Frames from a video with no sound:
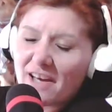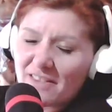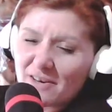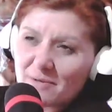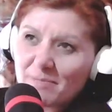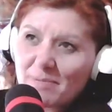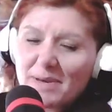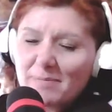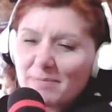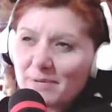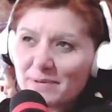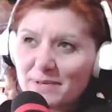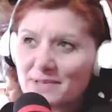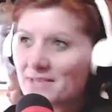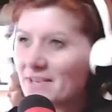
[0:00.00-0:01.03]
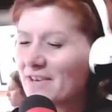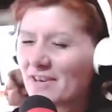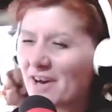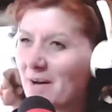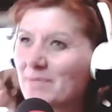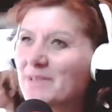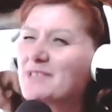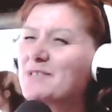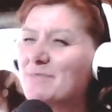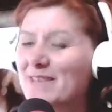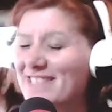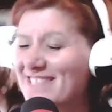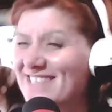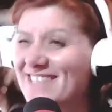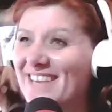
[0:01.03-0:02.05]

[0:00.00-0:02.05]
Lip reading: other people's accomplishments?